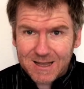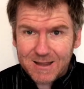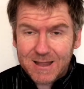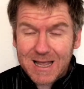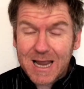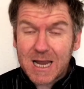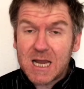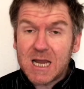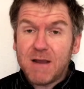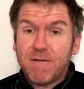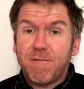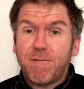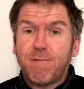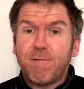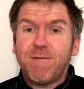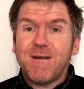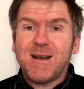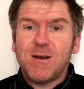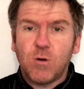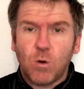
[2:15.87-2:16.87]
that he
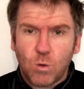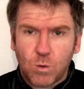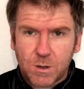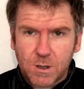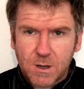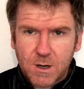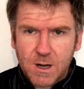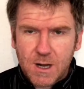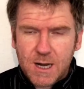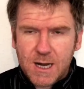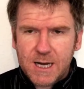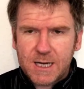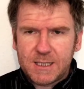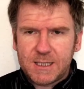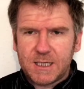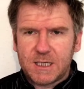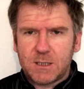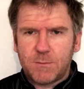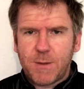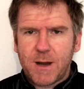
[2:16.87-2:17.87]
fiddled his
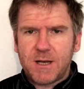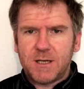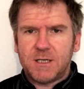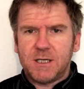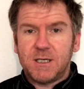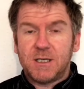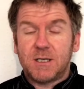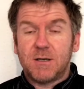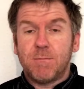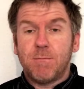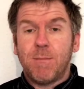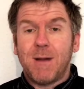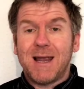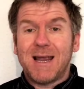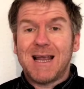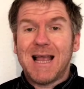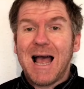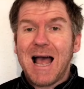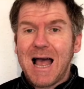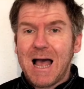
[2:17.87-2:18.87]
expenses to
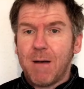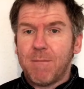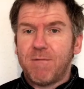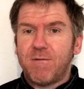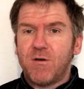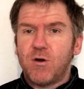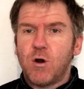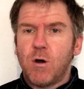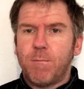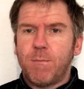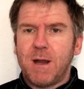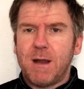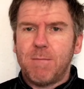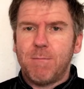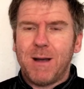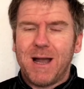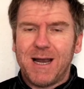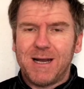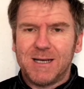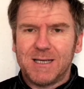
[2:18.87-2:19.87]
make up for not being
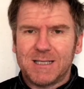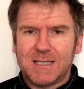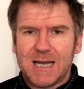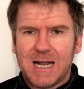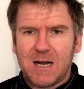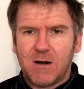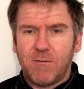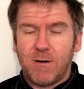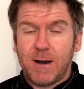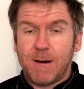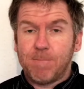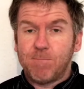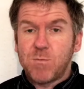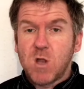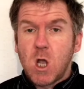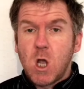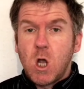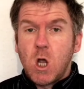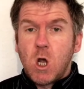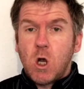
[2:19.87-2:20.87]
paid a salary.
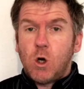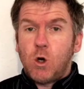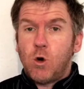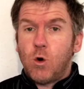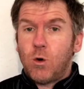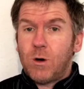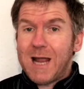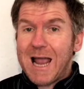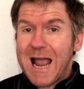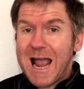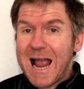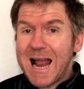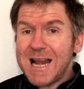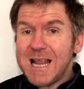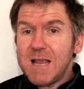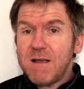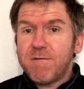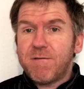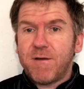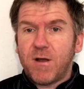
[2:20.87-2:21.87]
Lord
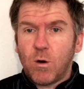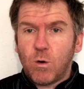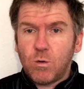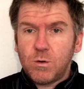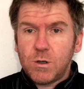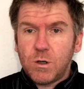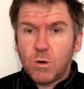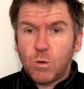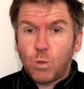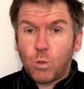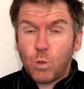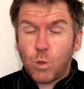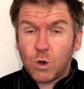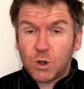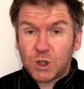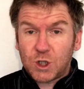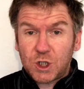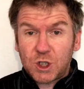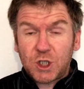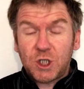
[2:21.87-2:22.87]
Hanningfield
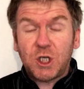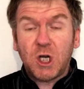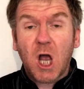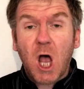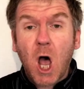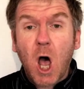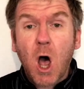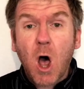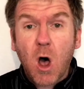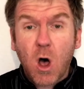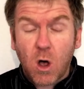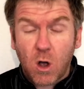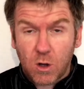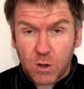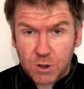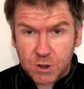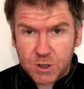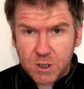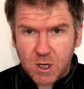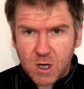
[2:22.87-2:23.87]
was
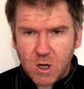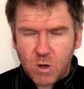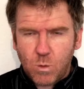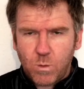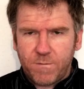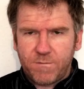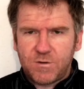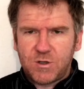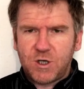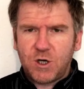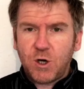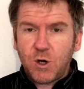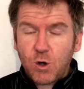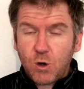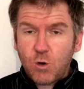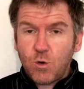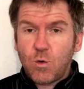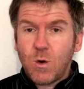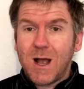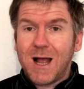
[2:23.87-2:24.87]
charged with
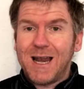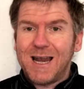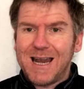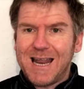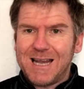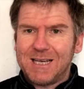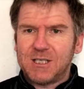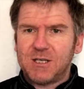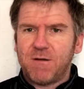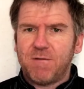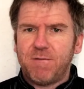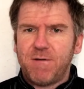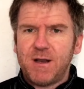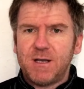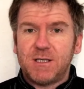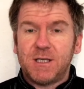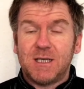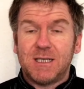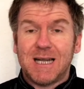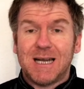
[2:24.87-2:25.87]
two alleged
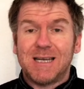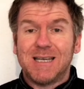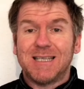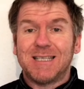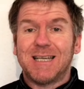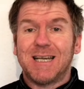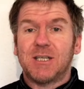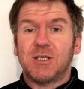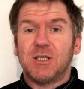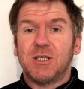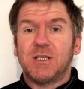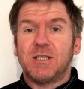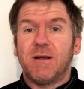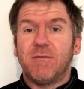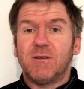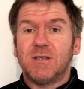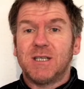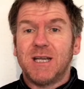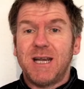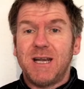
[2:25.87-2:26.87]
offences under Section
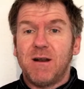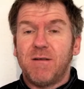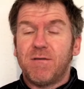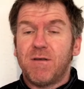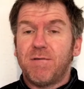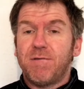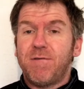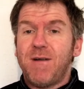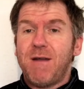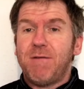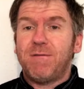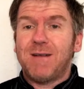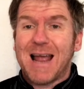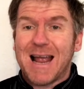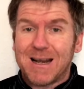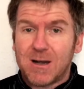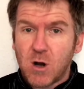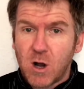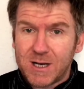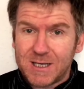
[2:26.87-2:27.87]
17 of the Theft
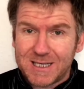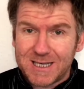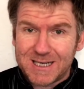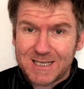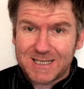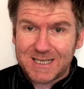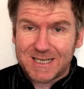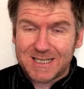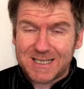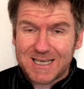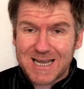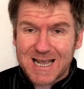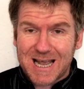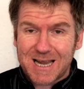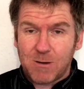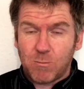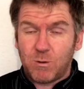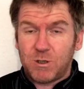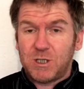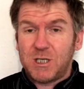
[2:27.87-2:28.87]
Act
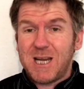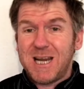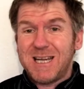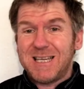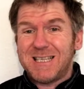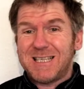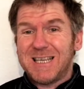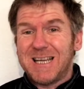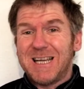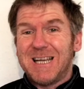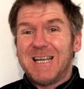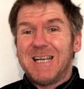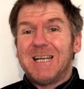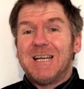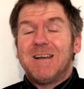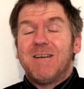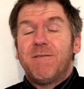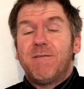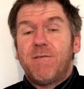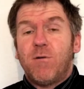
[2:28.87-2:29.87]
1968, which is
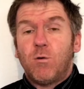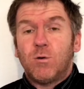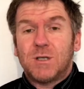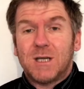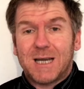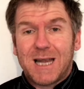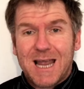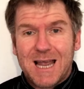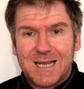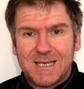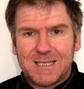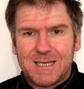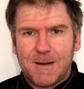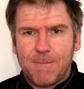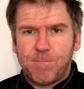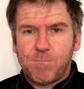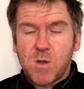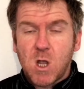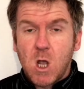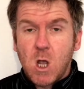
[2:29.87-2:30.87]
false
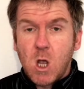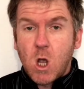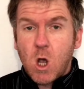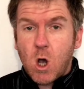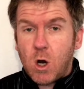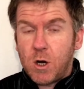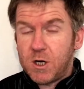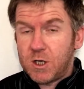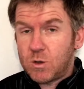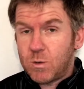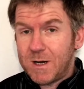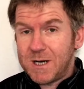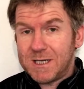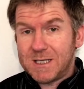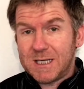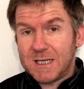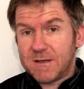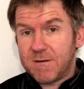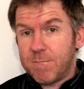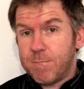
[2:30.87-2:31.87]
accounting. On the
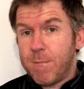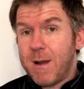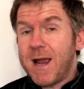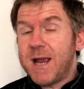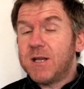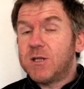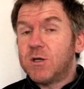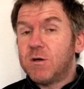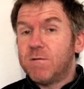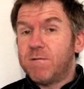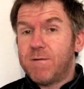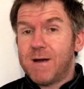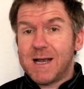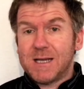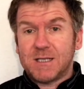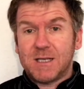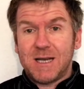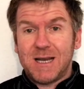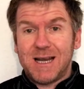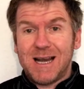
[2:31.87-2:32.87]
26th of May
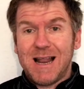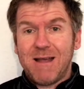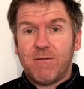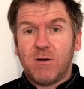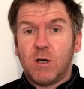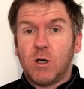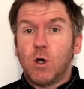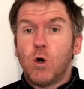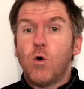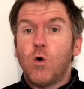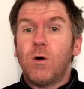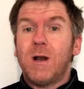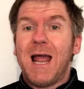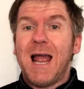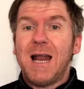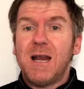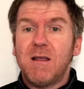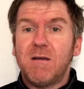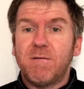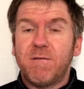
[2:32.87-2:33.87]
2011, Lord
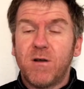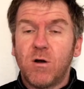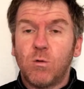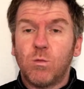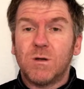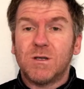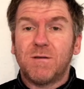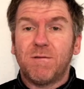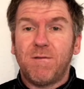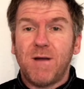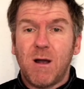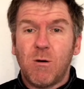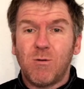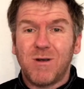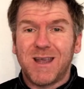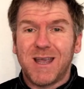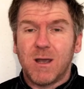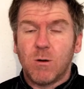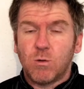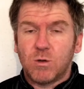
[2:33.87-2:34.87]
Hanningfield was
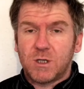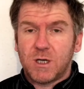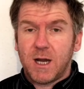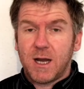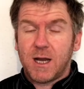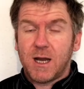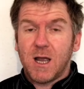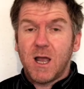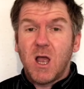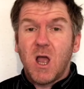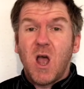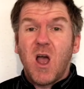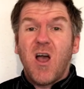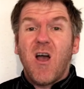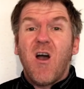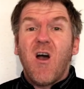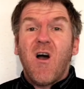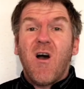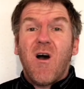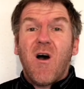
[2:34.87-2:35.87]
found guilty
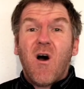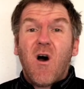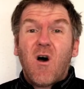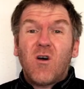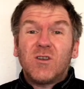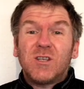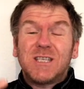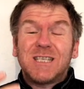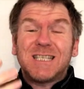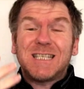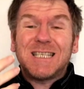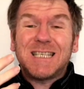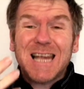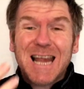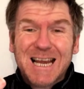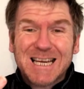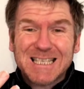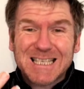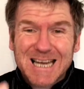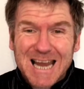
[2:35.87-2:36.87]
on
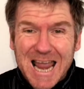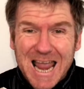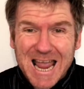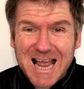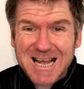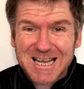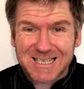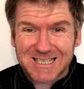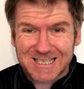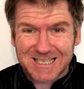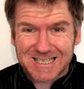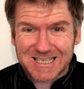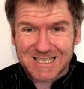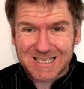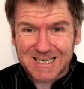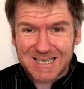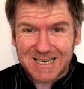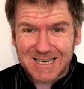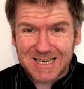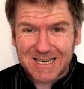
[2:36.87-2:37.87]
6
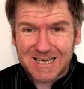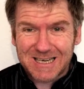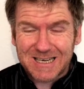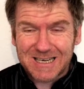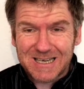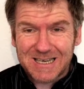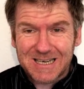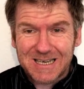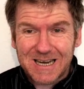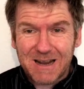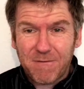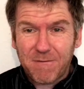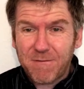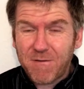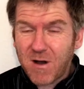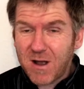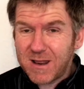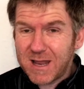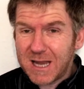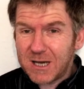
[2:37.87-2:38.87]
counts. Now,
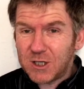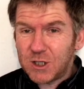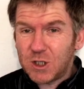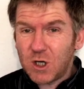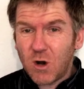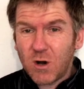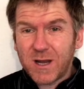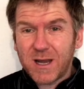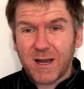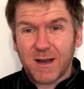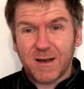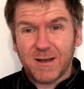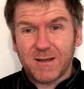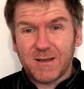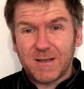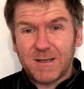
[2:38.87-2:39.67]
find that shocking.